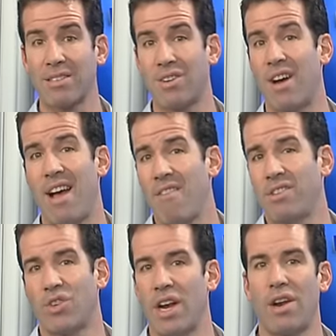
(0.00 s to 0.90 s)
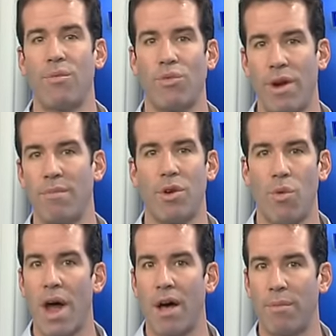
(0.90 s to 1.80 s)
So I haven't traded a rim in a
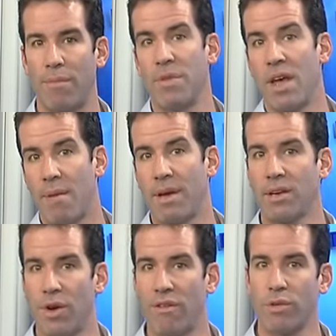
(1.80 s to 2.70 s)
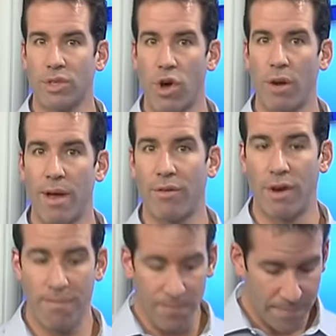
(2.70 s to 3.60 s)
while, but I'm like, you know, everyone's talking about
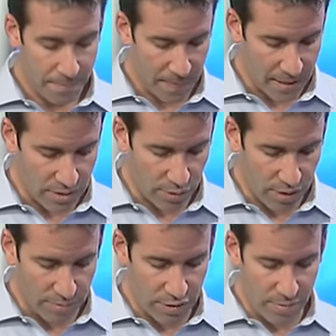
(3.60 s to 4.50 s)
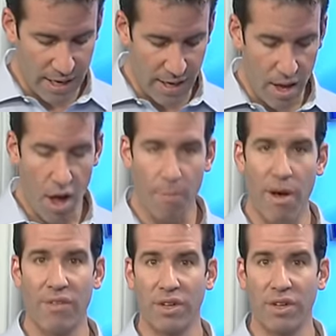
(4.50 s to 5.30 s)
rim. So rim to me above